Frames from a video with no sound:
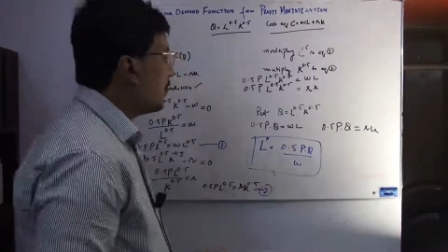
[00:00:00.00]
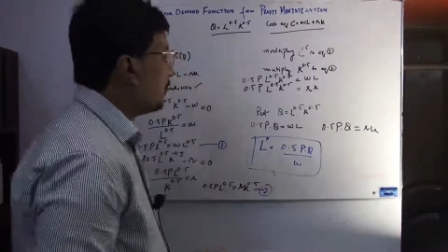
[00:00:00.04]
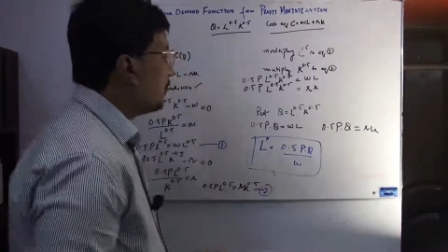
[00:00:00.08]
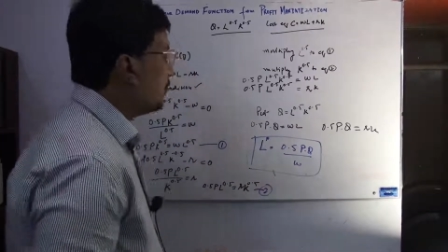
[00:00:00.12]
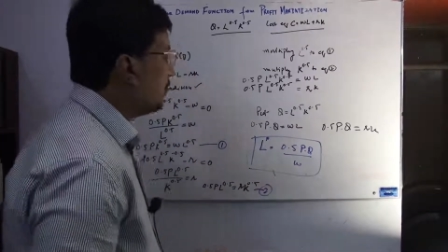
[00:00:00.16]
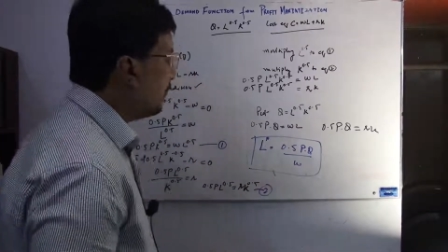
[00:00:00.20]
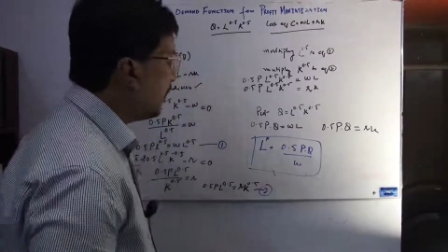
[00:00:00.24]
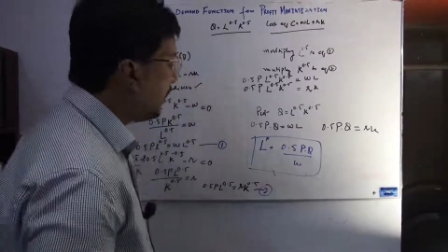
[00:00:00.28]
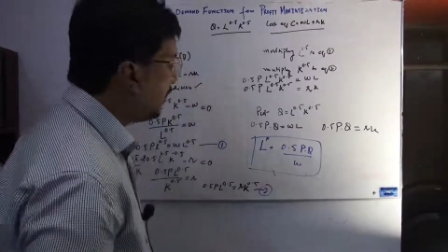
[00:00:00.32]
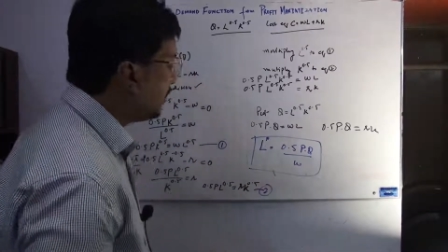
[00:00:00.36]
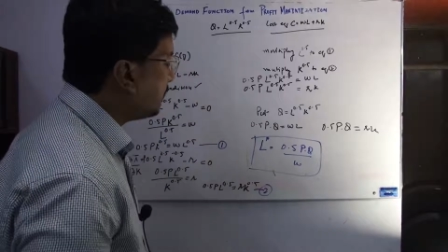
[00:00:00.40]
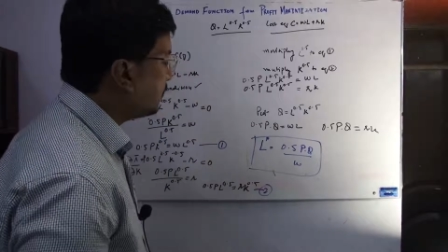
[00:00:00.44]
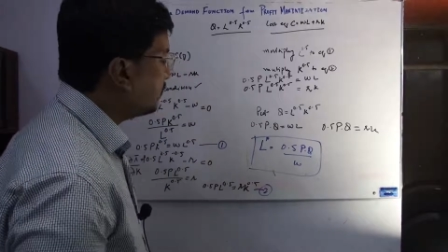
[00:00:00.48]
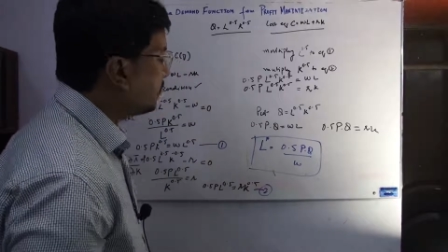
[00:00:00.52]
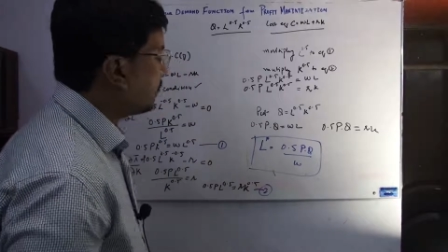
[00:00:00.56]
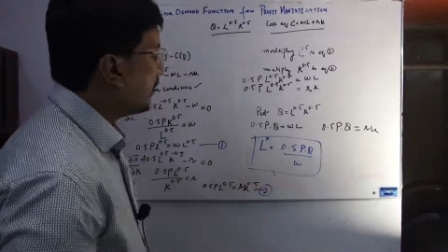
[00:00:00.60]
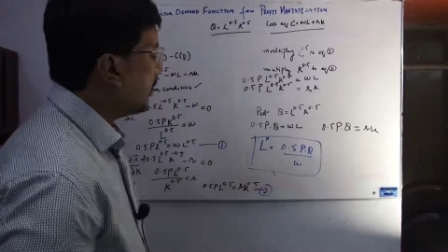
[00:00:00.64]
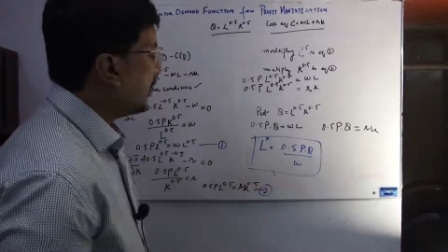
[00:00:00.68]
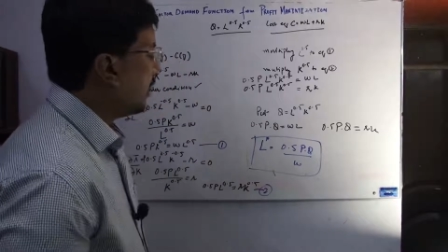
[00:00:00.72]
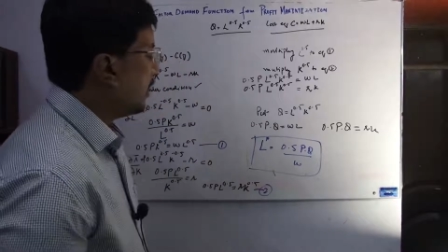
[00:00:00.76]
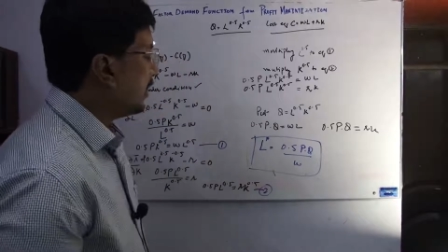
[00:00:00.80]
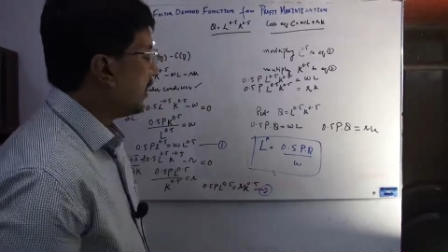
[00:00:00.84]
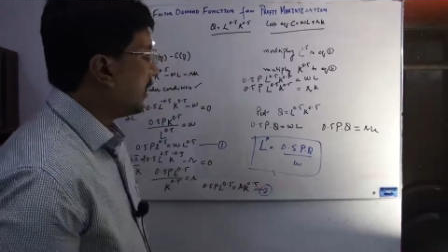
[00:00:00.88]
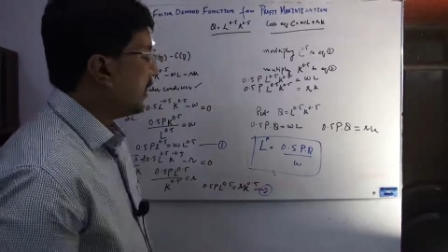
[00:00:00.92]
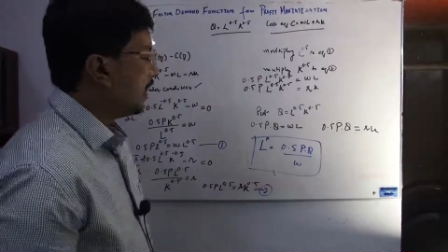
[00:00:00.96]
but
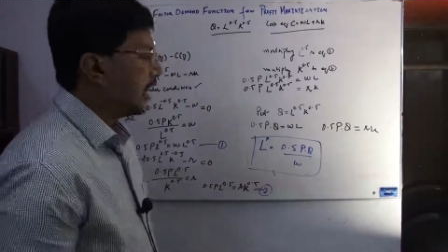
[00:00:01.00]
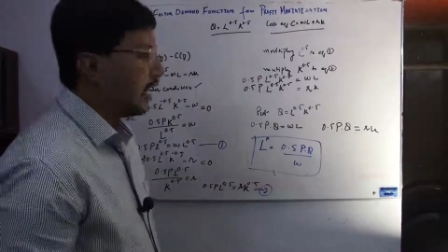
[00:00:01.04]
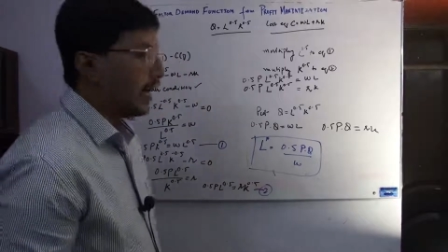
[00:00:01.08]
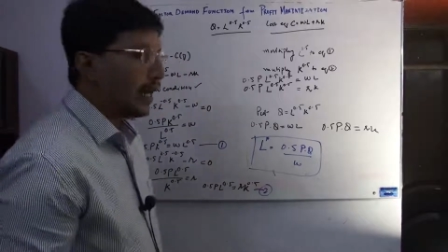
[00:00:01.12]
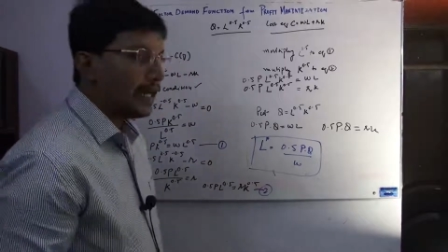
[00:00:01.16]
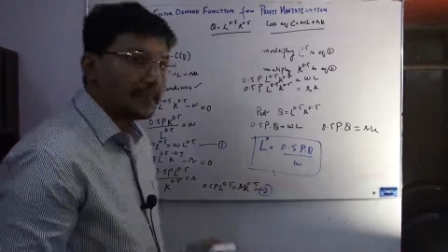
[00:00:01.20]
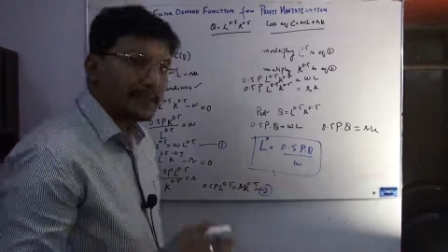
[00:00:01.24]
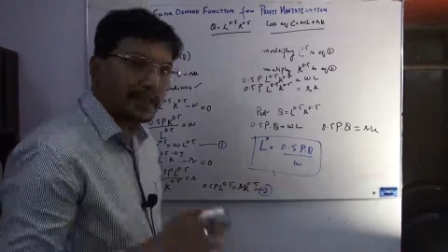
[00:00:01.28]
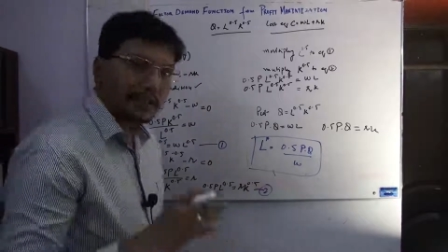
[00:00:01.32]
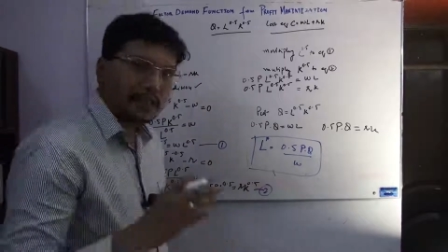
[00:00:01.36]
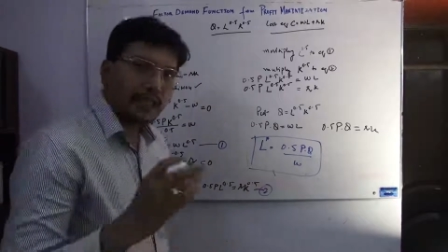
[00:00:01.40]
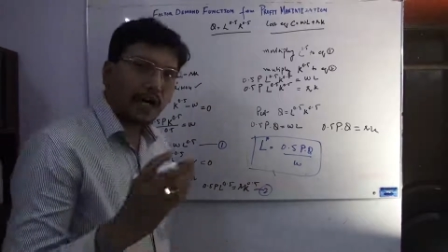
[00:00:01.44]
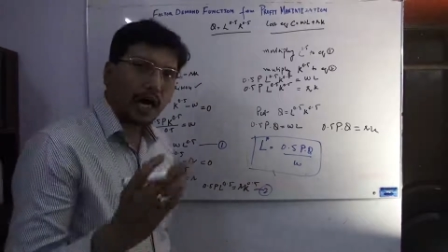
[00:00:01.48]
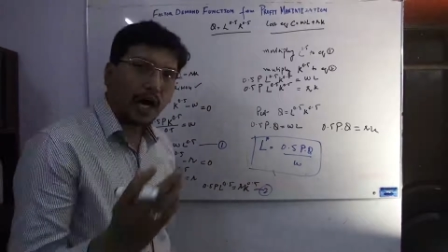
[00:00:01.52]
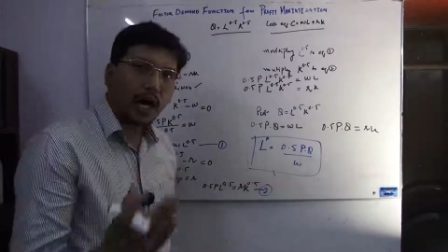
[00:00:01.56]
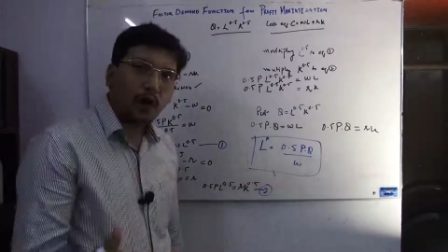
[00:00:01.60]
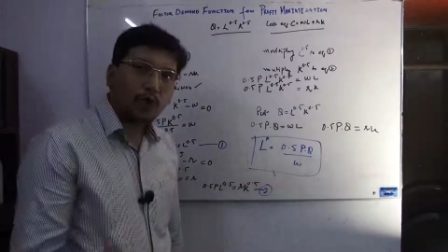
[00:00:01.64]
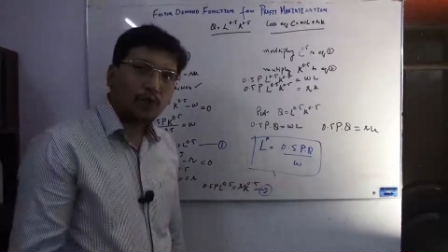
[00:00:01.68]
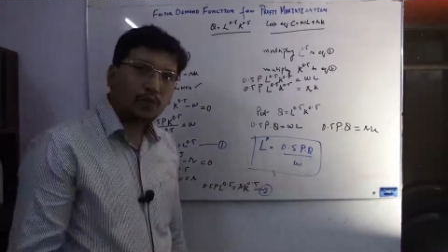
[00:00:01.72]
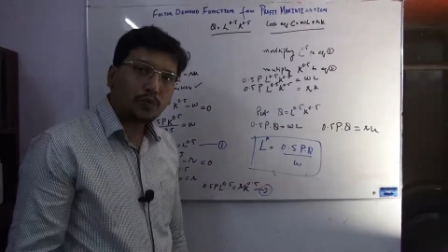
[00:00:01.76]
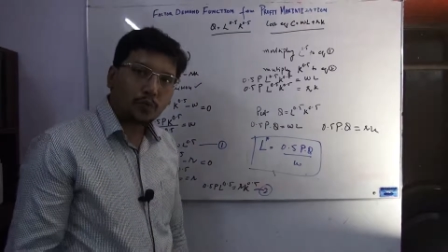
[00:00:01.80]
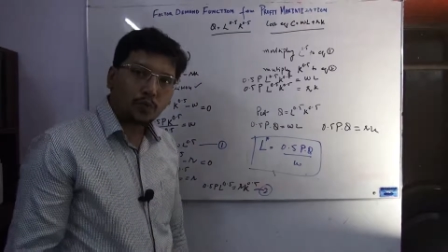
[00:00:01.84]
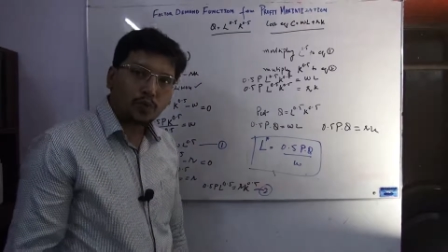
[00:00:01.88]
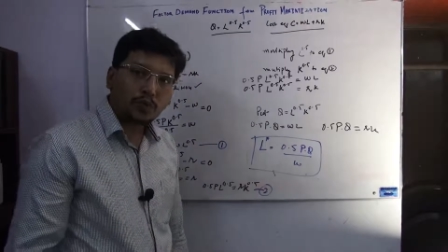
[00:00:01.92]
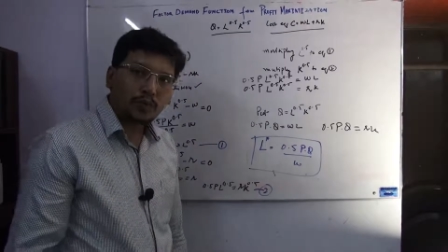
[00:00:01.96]
either the
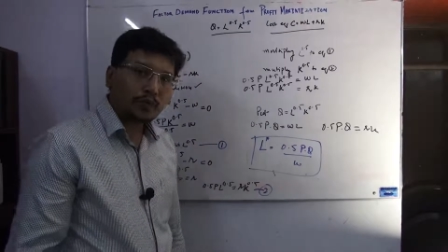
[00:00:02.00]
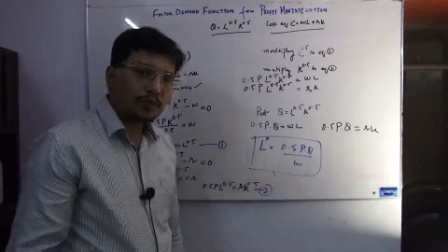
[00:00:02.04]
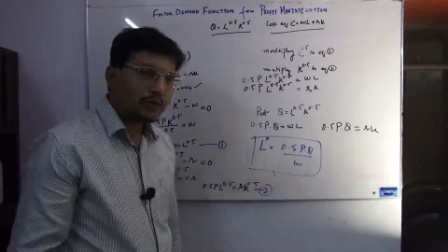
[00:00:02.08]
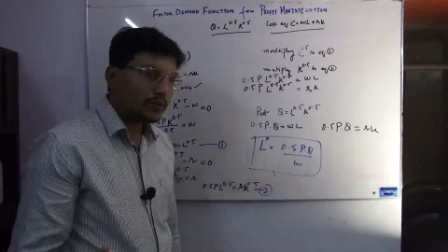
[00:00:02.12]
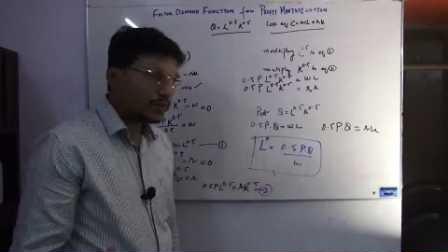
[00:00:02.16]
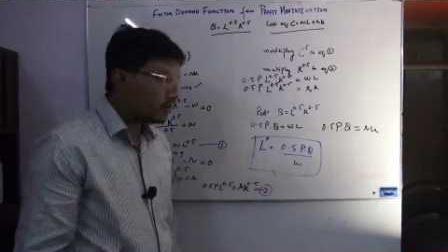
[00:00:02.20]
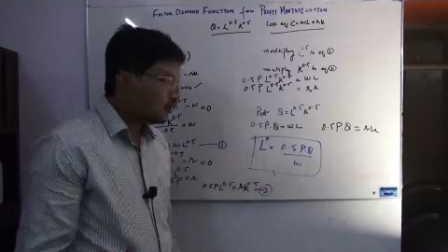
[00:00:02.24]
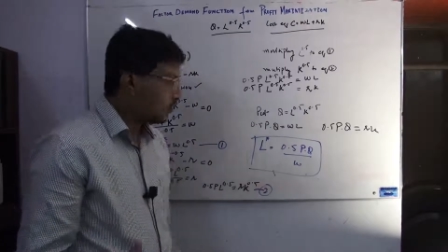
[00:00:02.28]
output